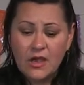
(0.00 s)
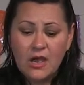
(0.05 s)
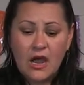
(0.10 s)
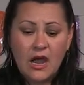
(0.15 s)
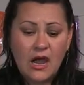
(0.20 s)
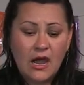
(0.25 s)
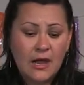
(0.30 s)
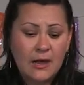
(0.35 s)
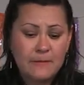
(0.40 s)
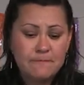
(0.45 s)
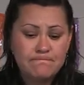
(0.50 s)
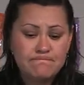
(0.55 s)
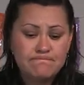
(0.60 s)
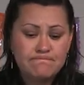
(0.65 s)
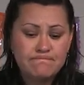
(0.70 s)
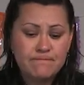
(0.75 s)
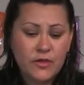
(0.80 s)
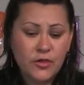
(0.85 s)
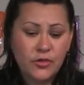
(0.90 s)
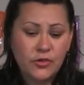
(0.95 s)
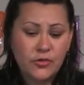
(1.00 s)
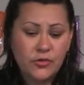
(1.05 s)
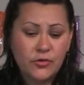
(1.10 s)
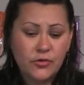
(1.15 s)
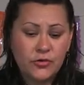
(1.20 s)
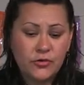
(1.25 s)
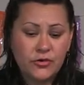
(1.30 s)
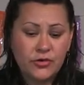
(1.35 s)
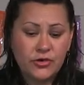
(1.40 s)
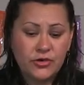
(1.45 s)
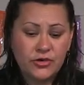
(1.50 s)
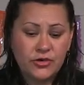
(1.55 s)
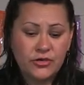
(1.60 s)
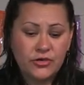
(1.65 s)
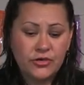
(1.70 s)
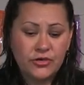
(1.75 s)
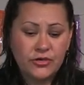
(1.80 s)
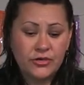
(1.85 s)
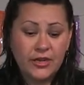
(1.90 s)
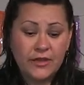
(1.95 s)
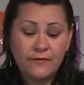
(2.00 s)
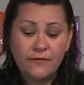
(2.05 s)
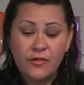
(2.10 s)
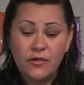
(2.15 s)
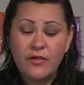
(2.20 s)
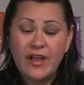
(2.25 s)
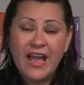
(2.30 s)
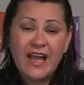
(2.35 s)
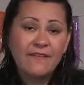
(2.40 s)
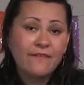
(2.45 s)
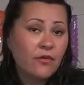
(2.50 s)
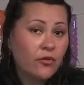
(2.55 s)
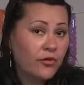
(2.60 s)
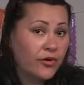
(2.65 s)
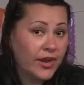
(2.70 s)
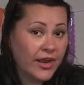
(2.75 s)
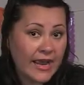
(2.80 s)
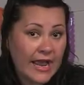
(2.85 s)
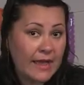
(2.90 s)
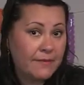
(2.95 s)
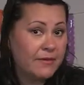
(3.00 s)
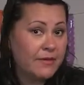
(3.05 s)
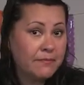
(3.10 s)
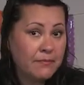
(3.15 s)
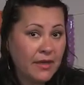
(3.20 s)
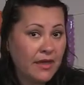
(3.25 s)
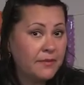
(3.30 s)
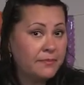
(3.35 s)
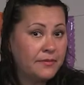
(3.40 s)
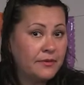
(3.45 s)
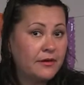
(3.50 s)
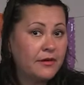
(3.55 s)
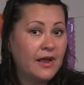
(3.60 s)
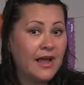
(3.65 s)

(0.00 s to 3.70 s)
Um, you could, if you have origami paper,